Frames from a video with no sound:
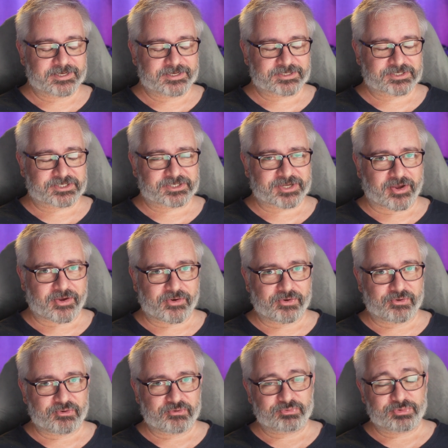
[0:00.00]

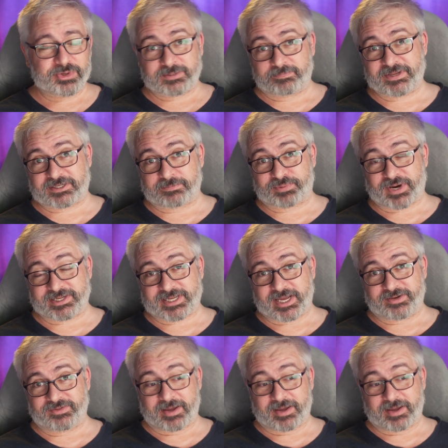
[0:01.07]
So there's a bit to break down.